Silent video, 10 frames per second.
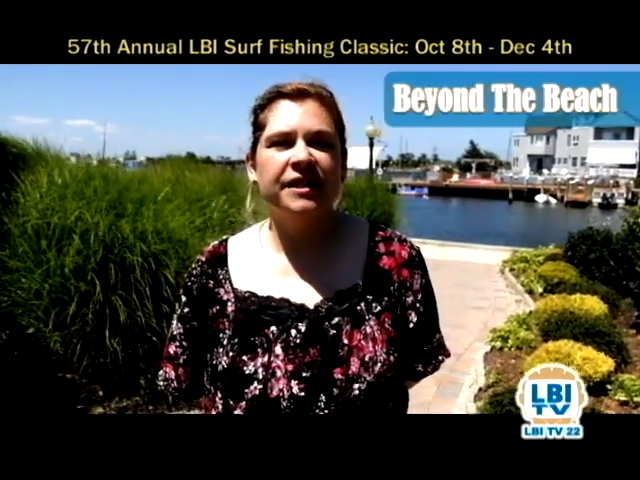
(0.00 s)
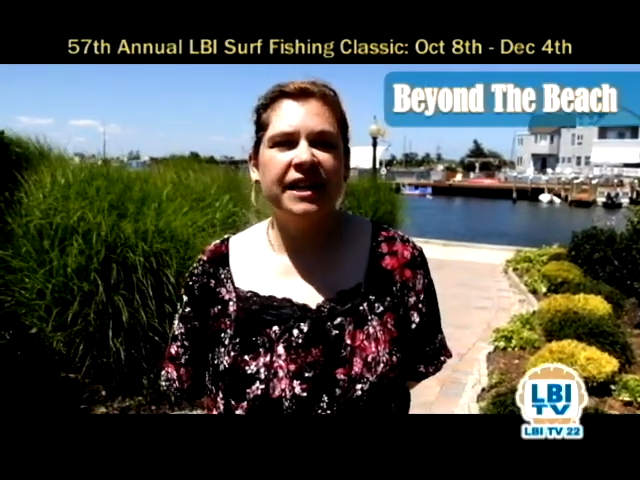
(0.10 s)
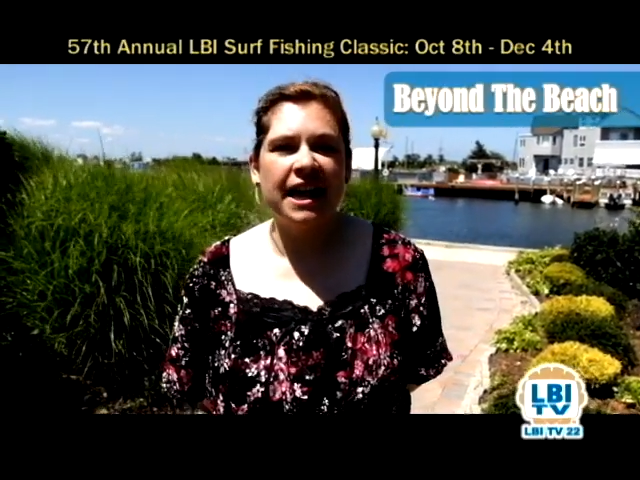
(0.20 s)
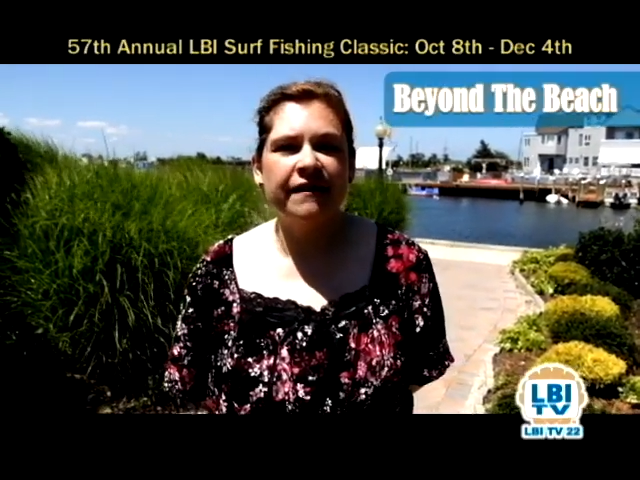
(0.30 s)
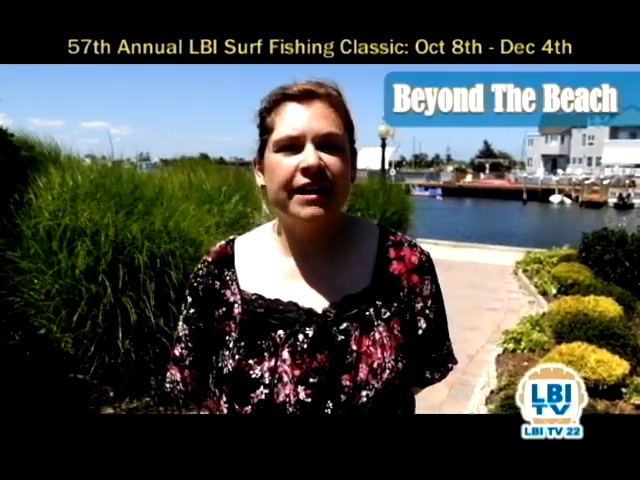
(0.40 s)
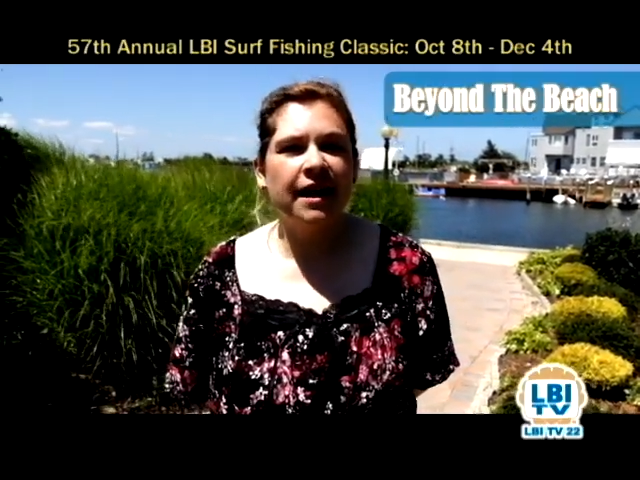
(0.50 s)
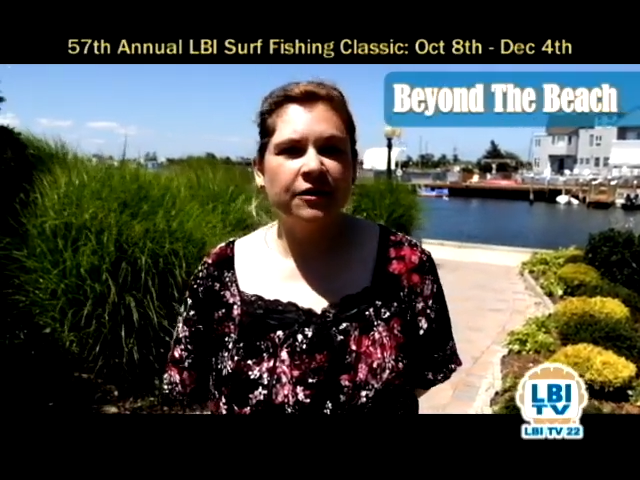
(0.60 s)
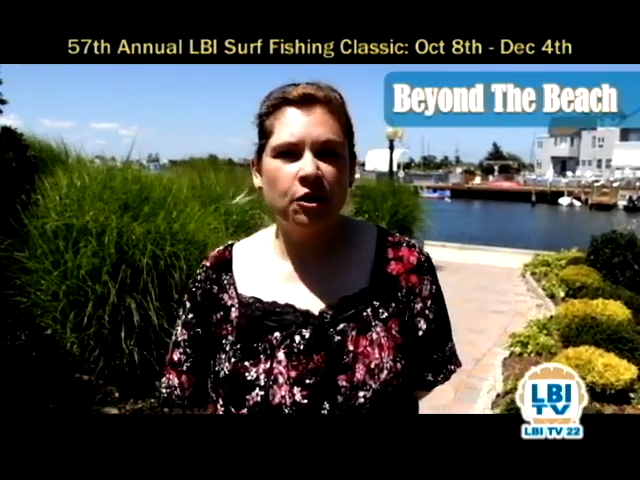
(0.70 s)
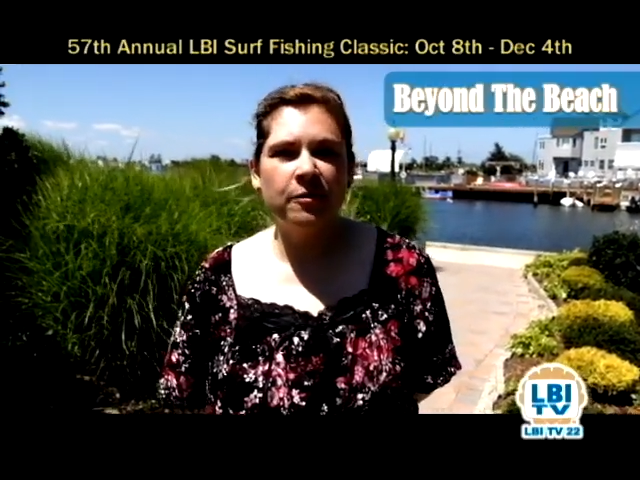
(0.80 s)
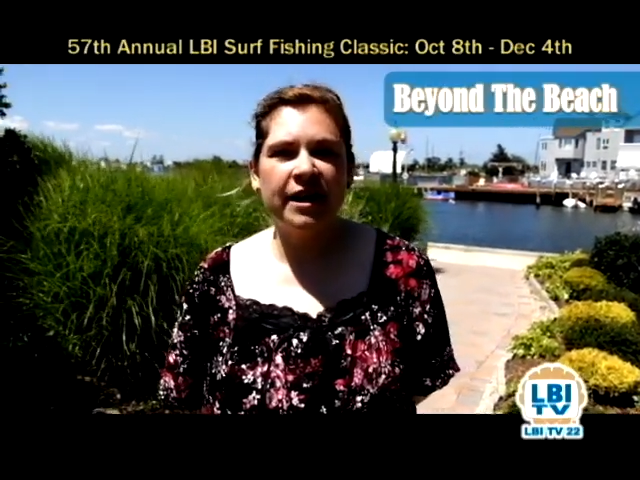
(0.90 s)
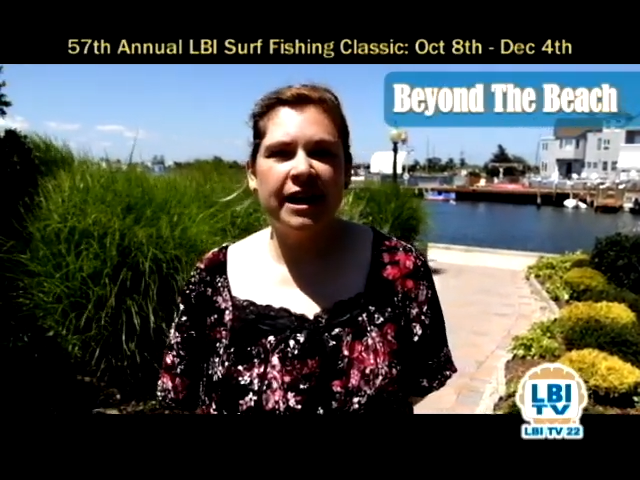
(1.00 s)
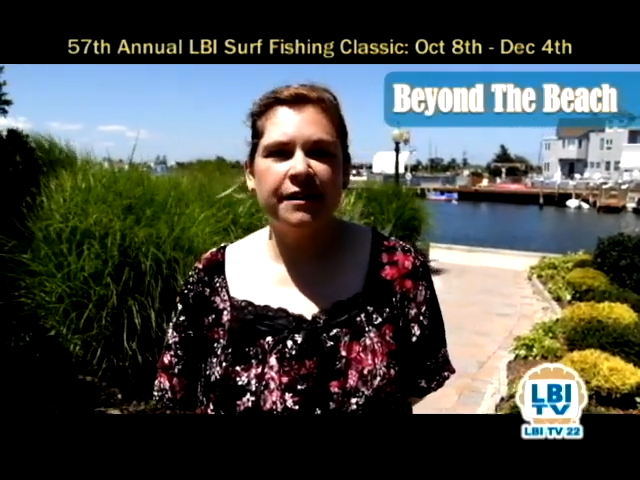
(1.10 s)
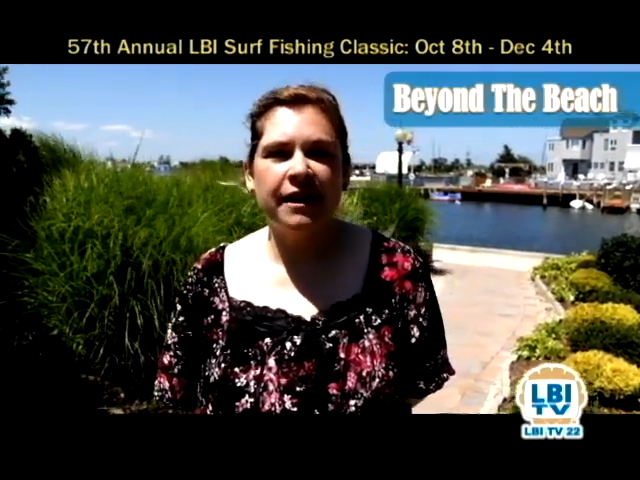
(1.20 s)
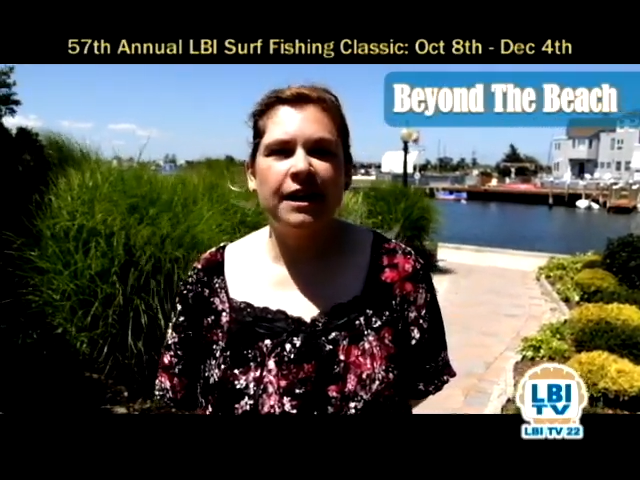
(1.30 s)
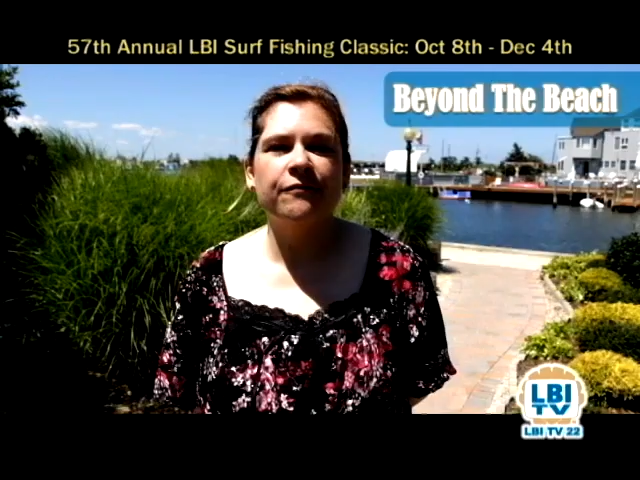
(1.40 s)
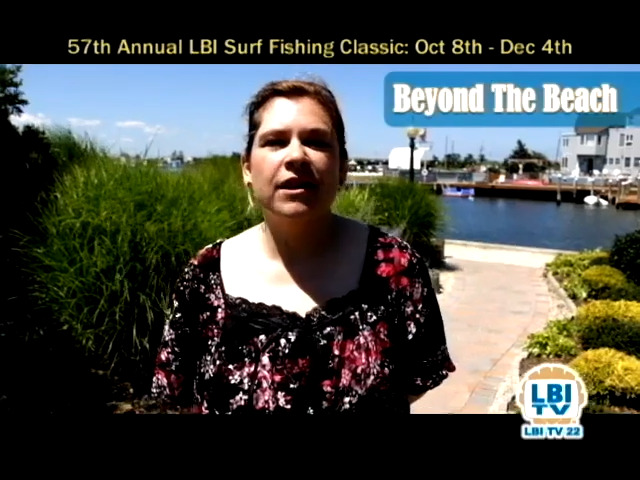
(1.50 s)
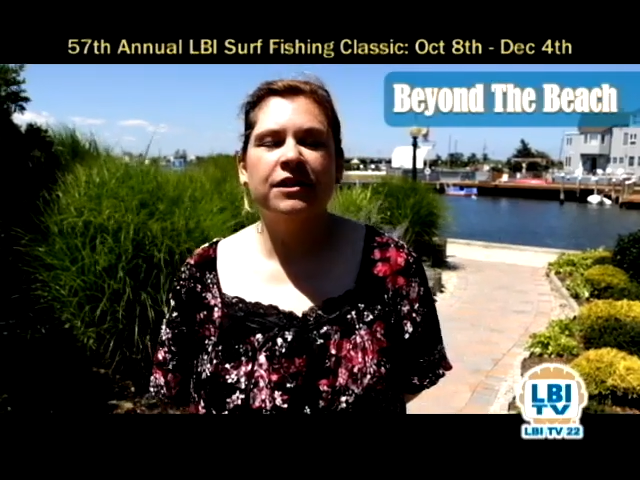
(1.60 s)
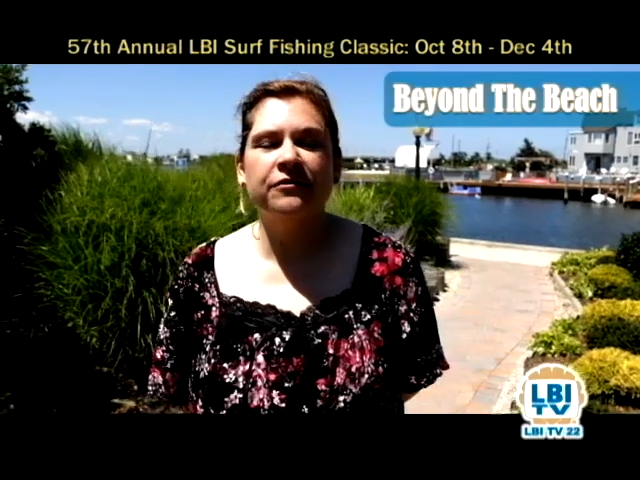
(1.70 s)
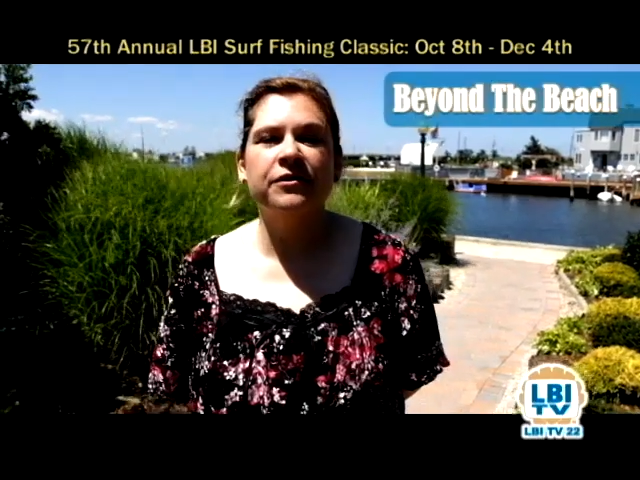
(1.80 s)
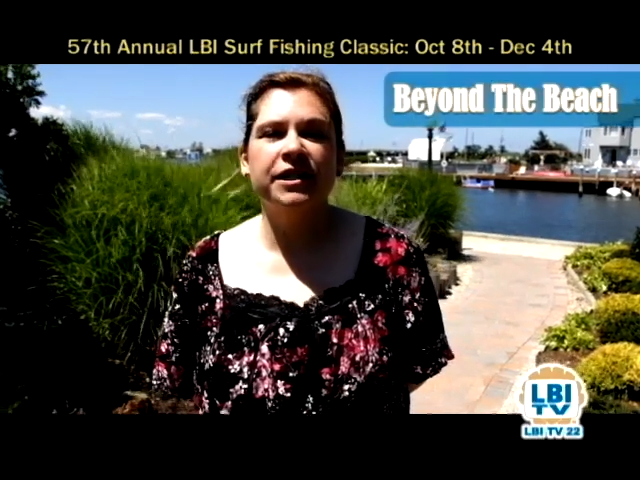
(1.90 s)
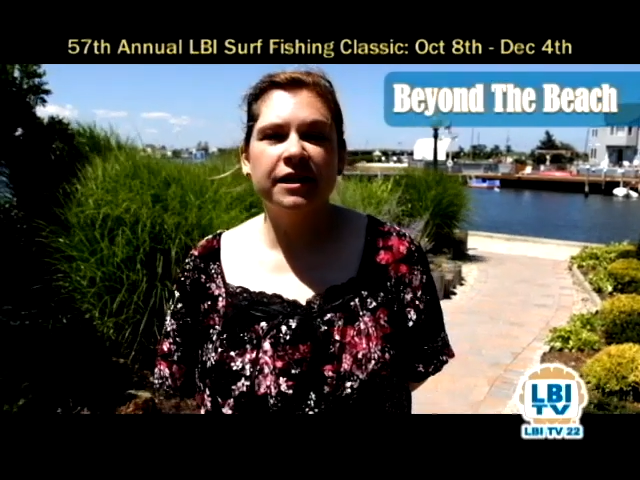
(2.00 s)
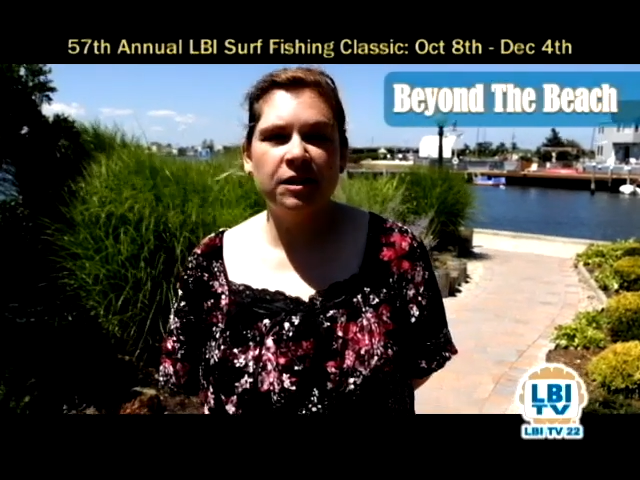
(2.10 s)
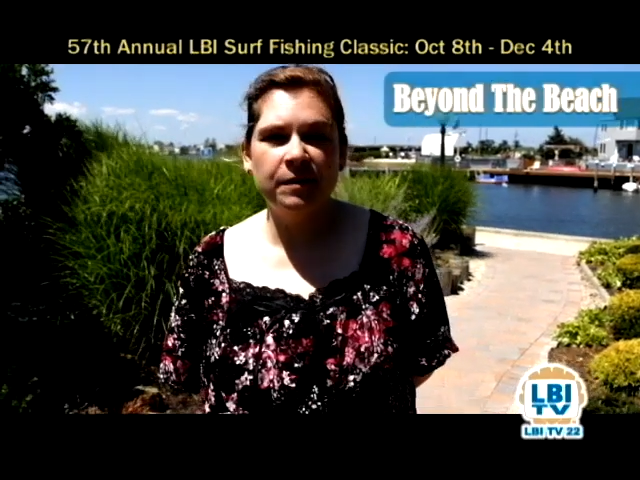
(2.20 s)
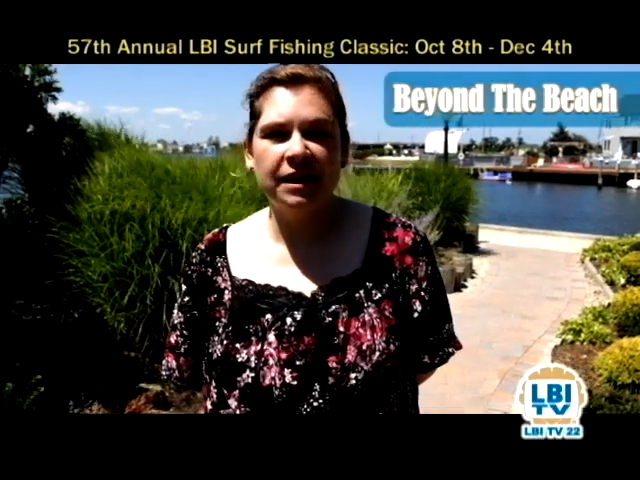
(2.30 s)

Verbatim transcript: Saturday, October 8th and runs through 6